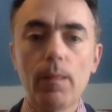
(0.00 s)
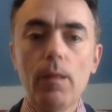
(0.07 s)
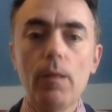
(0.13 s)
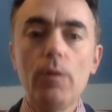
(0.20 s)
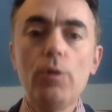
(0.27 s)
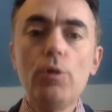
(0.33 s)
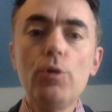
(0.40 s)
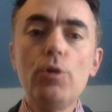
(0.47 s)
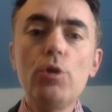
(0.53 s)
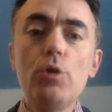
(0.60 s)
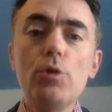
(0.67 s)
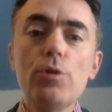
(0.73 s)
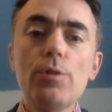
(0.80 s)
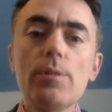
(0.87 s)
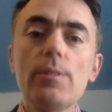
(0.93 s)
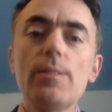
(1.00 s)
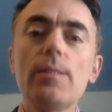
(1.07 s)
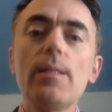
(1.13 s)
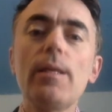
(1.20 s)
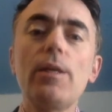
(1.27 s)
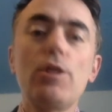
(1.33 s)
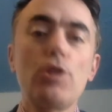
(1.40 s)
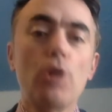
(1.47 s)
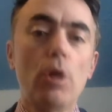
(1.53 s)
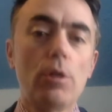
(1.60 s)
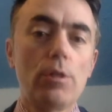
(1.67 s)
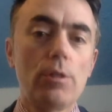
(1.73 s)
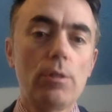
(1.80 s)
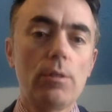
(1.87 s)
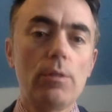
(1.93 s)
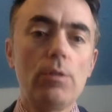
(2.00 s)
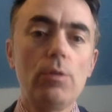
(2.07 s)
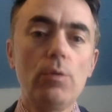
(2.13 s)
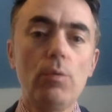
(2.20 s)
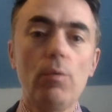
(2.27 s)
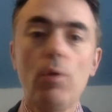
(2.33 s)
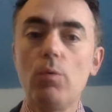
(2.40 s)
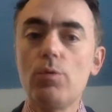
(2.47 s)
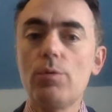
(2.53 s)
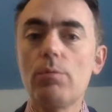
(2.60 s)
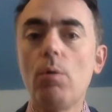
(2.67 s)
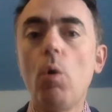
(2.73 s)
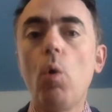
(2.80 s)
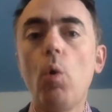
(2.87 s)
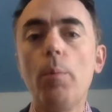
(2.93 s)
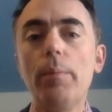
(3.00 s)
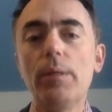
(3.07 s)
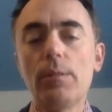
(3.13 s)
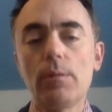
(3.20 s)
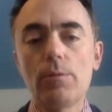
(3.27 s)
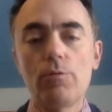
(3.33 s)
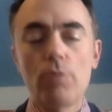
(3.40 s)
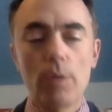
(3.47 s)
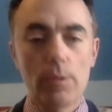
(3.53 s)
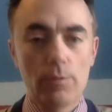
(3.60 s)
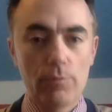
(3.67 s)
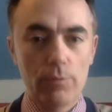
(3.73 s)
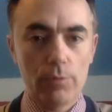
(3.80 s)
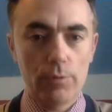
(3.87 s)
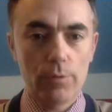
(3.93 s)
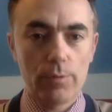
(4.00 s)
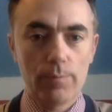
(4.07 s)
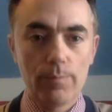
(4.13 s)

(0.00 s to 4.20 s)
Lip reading: You use slingshots to do those orbit transfers.